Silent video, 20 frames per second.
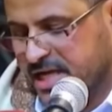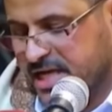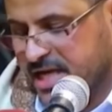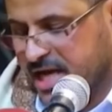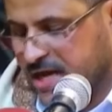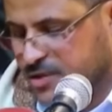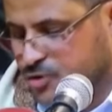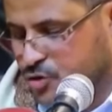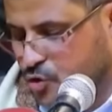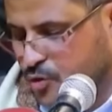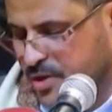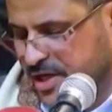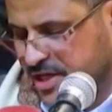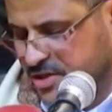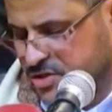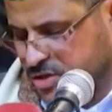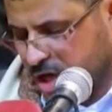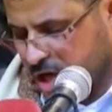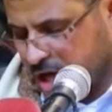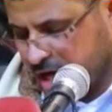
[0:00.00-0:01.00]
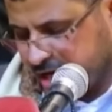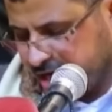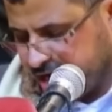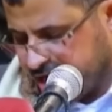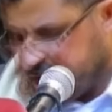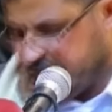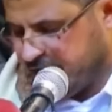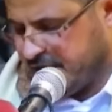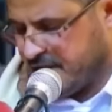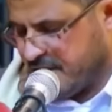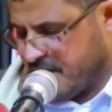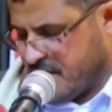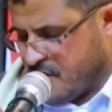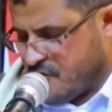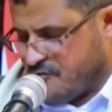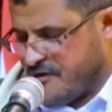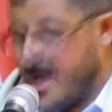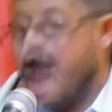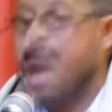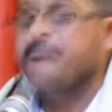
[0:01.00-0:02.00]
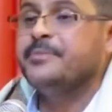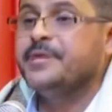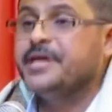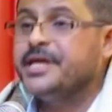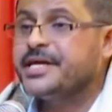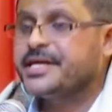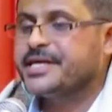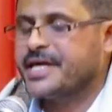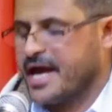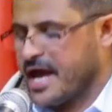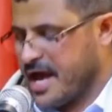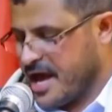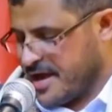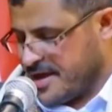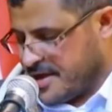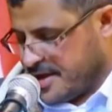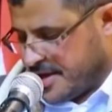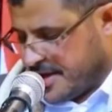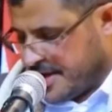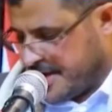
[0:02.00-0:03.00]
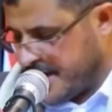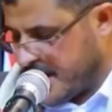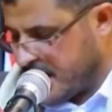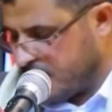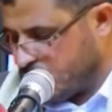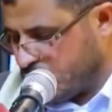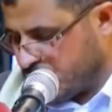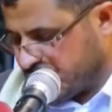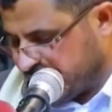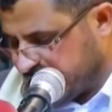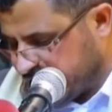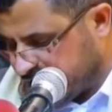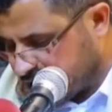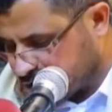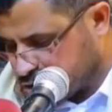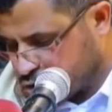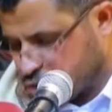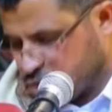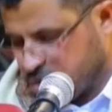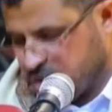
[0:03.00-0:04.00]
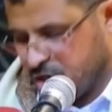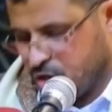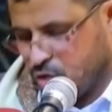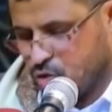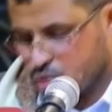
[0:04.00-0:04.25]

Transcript: America is the navigator of wars, problems and chaos,